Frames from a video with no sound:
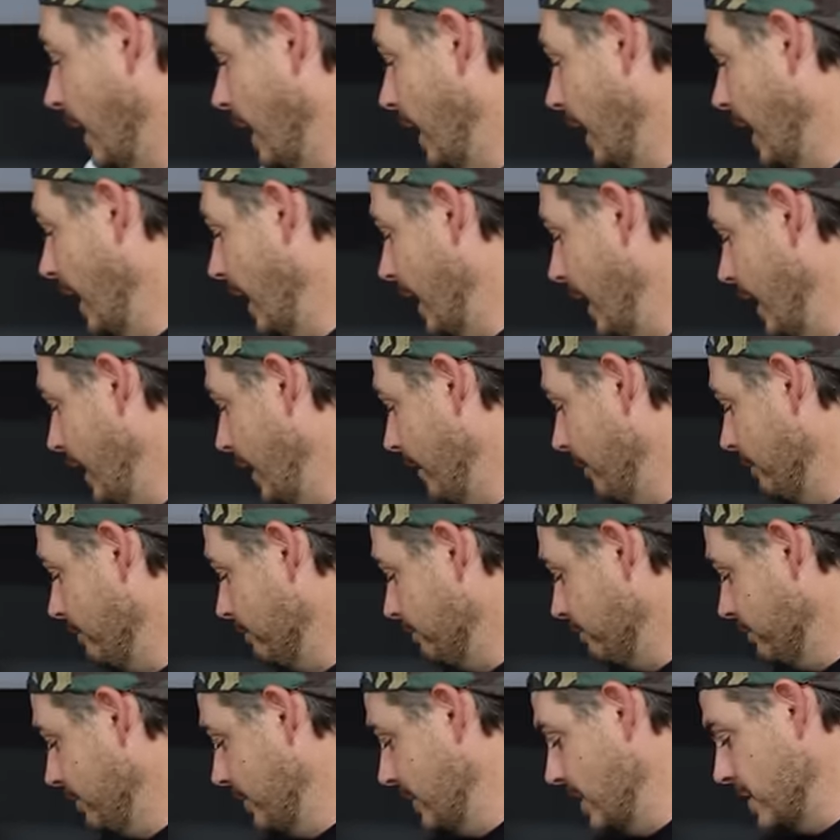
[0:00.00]

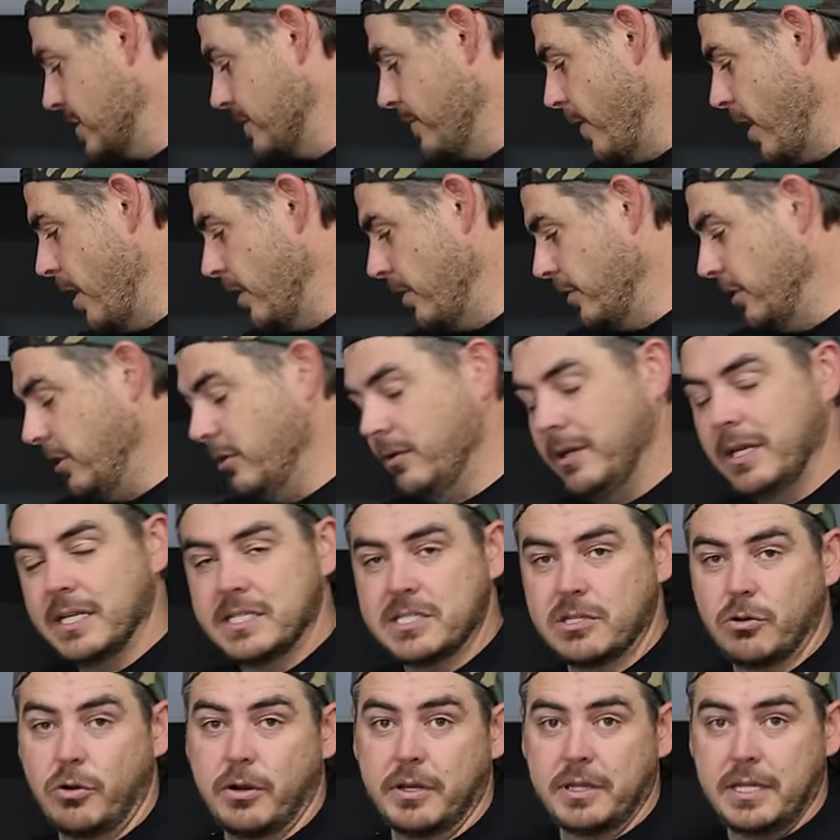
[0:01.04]
the smaller
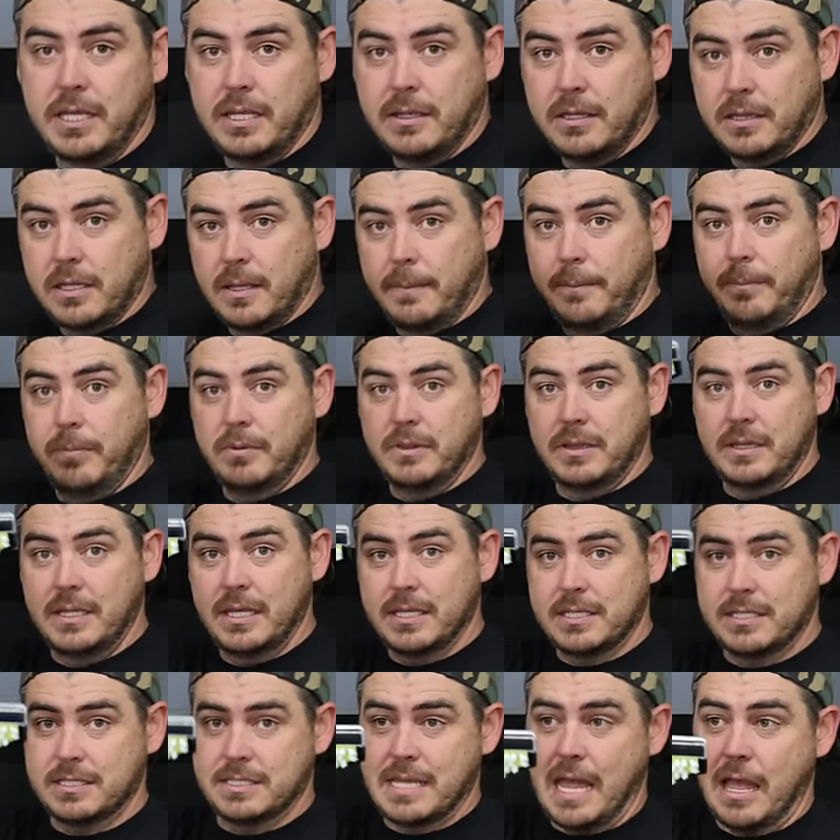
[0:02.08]
units or
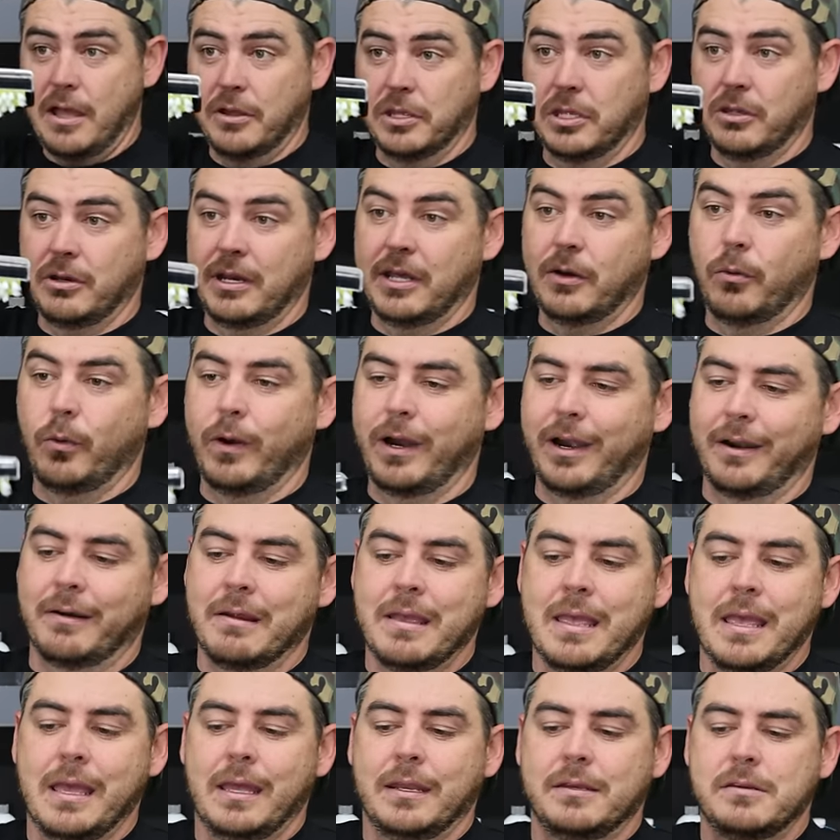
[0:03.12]
this style unit, where
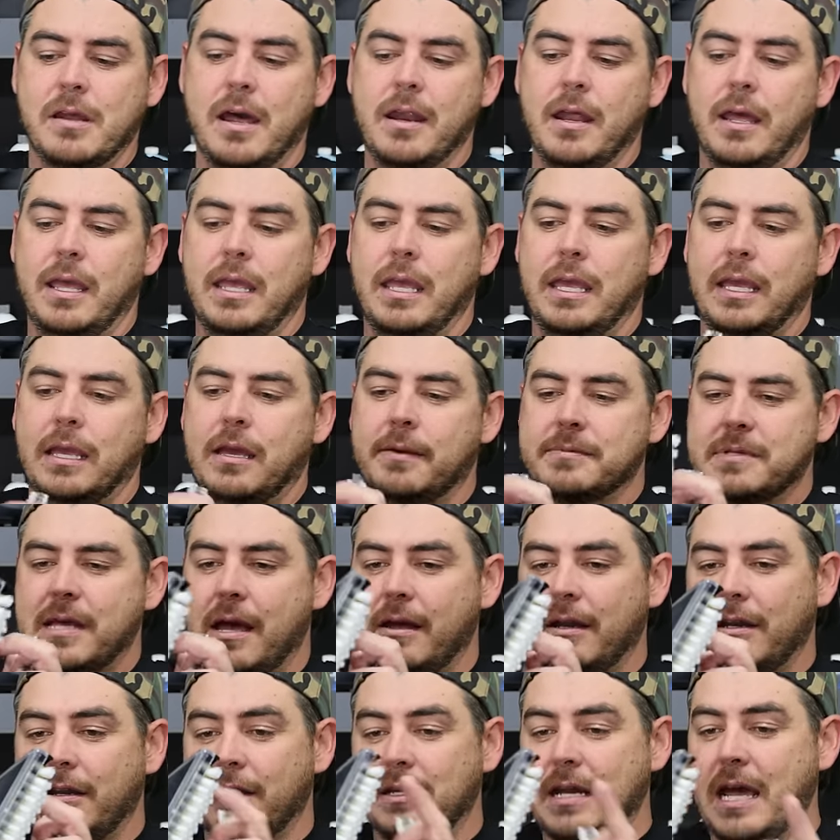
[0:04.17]
it comes
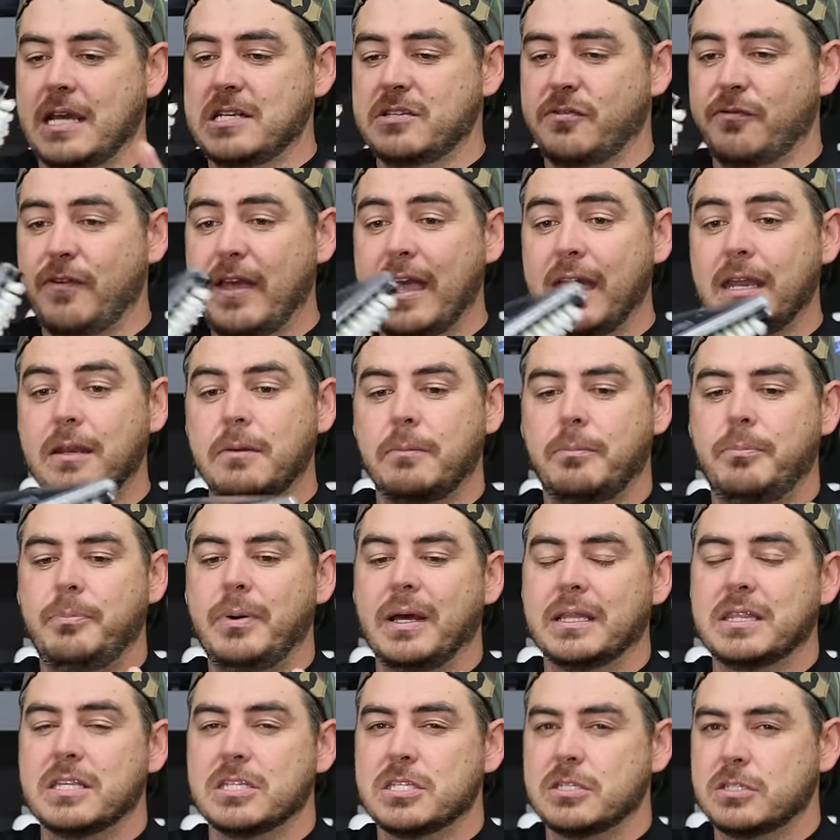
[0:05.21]
out in a nice fan,
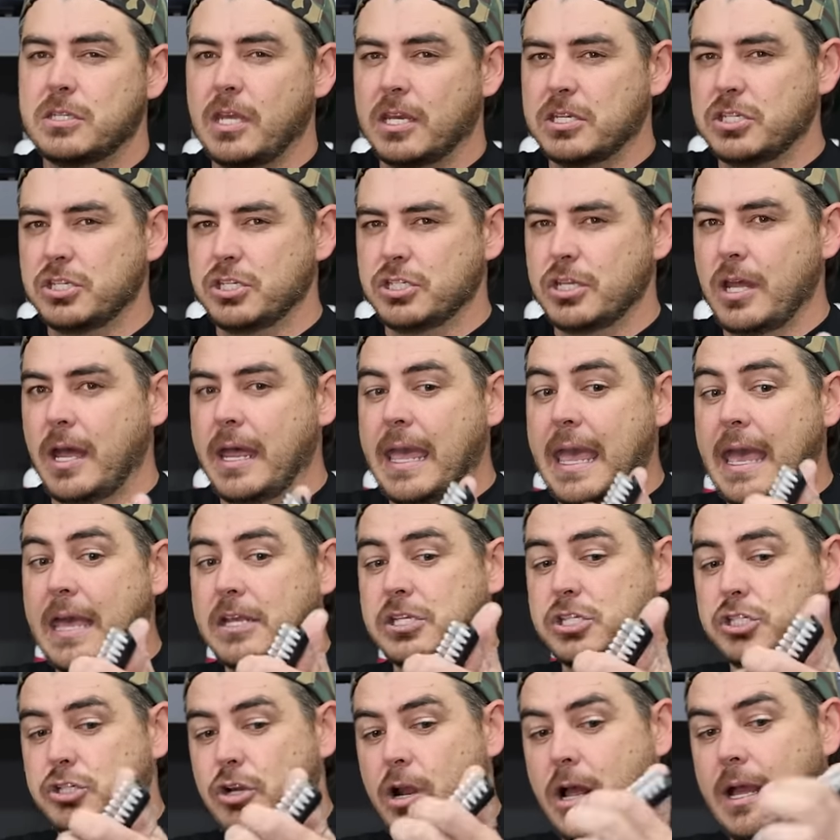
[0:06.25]
but the suction's not
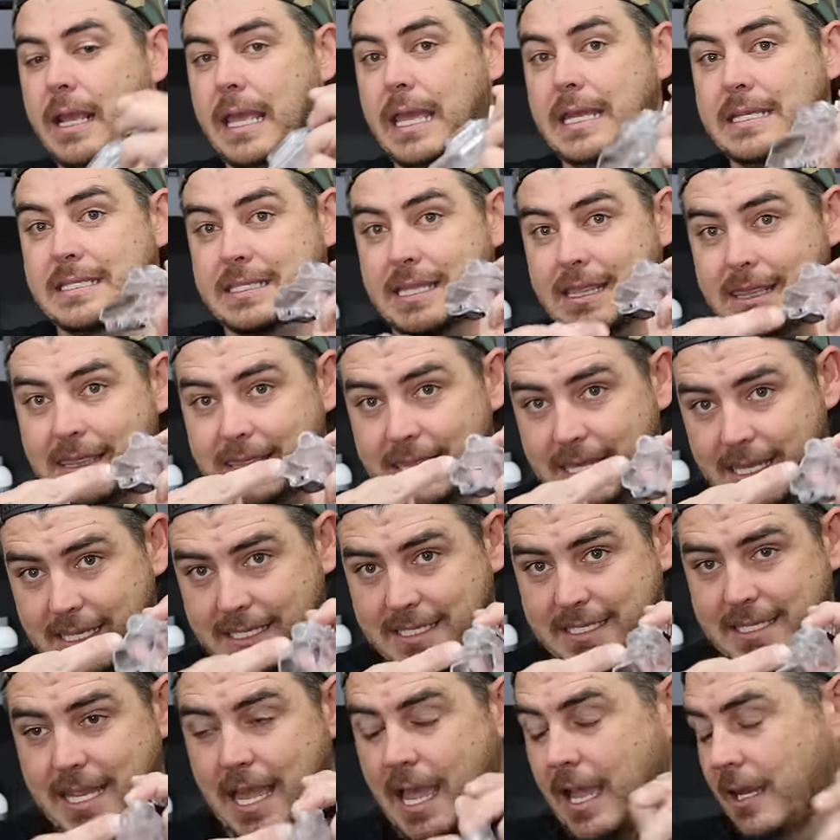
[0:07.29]
as strong as
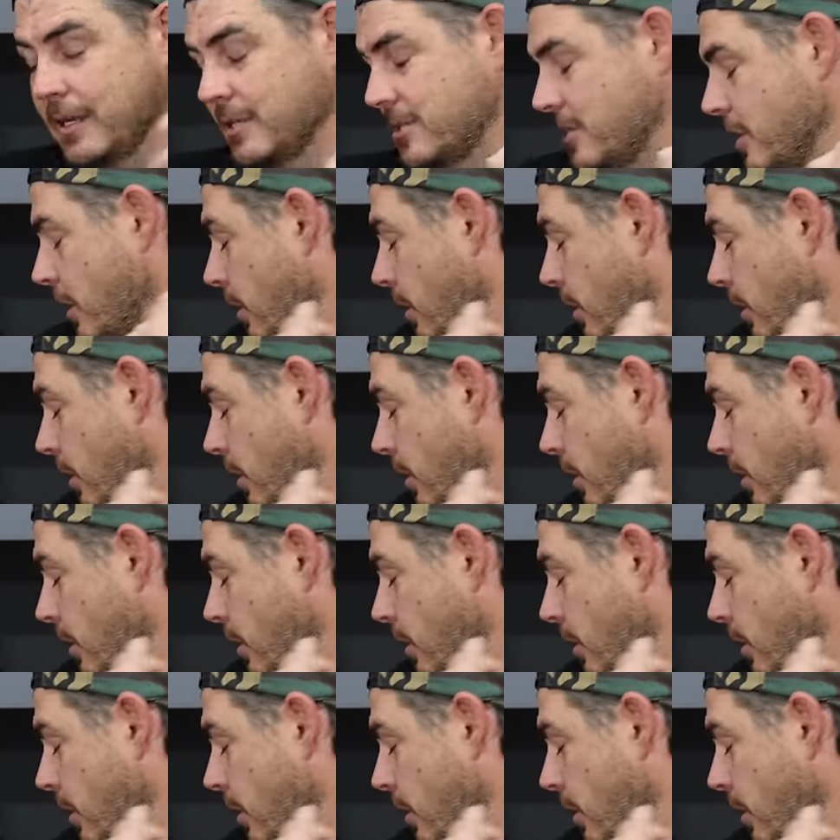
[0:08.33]
this side.